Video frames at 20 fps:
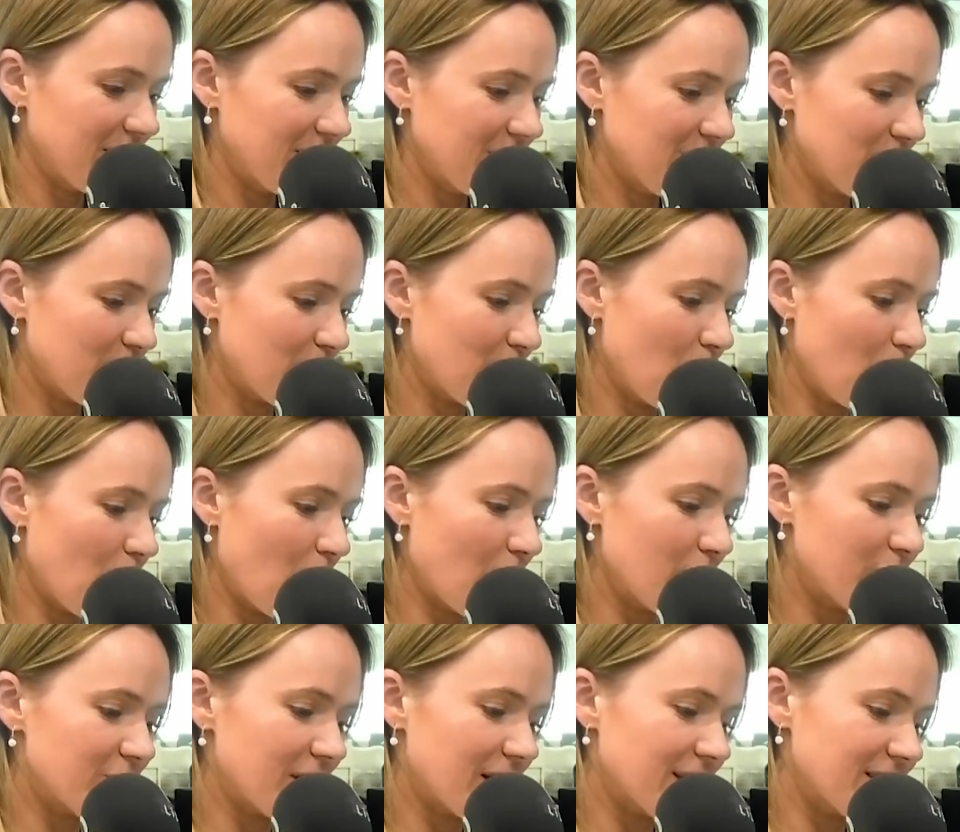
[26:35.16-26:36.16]
Look at all
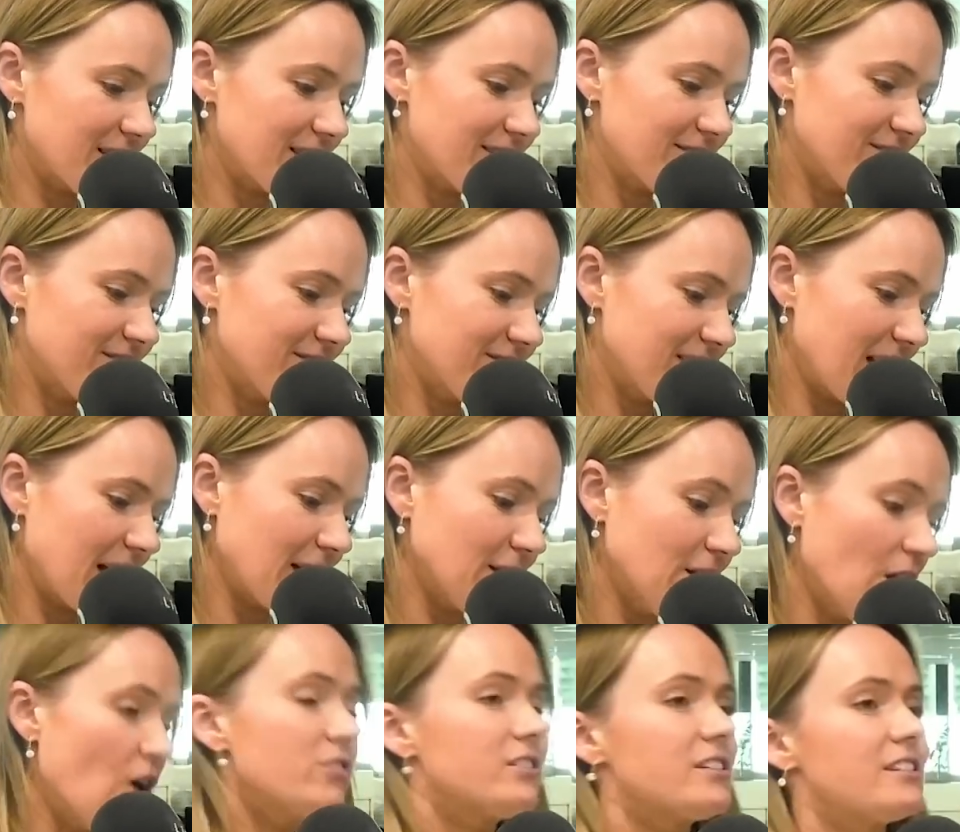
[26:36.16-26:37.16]
those that get
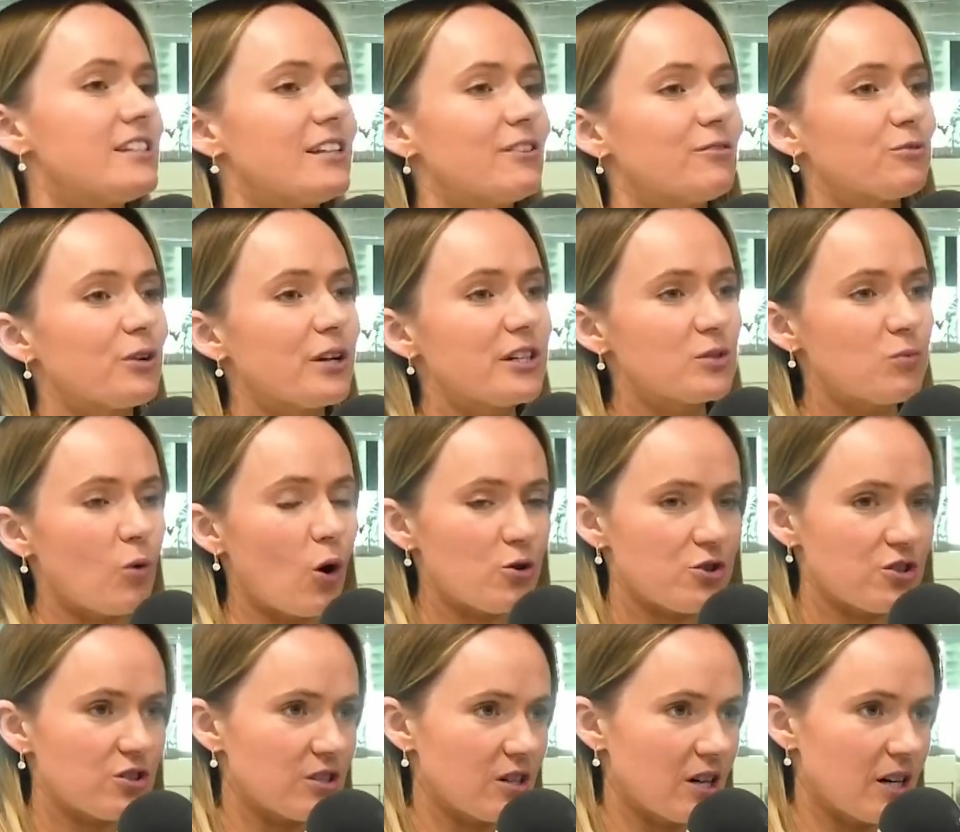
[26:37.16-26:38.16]
lost in Reece
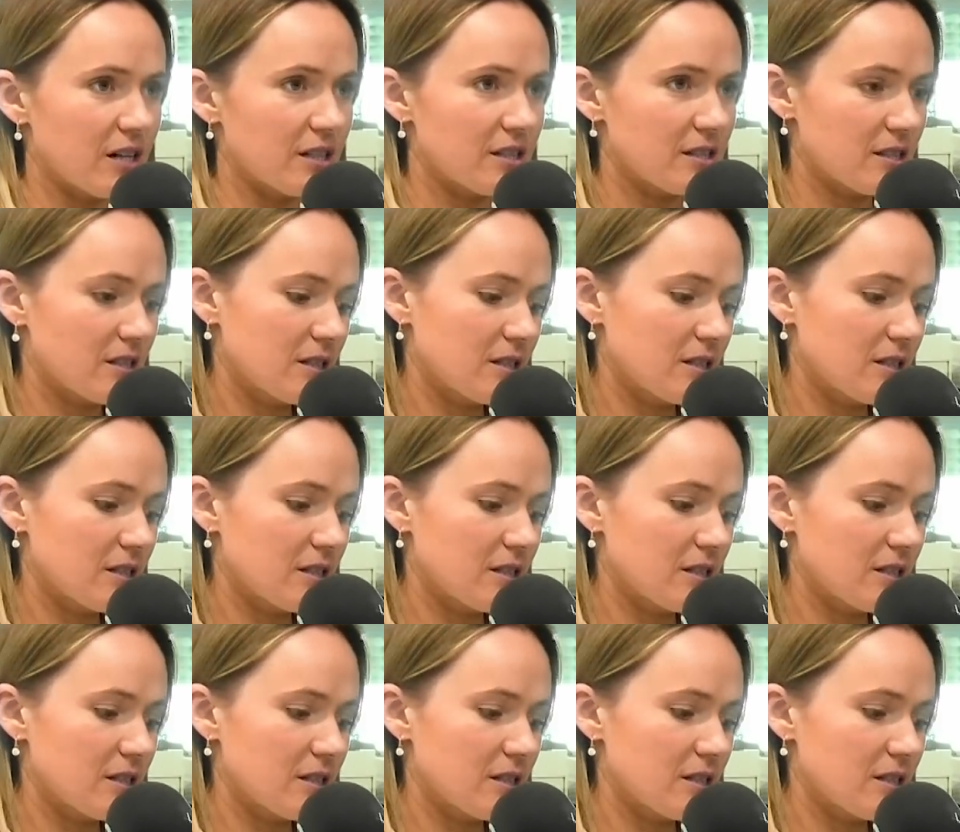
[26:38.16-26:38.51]
Walsh's eyes.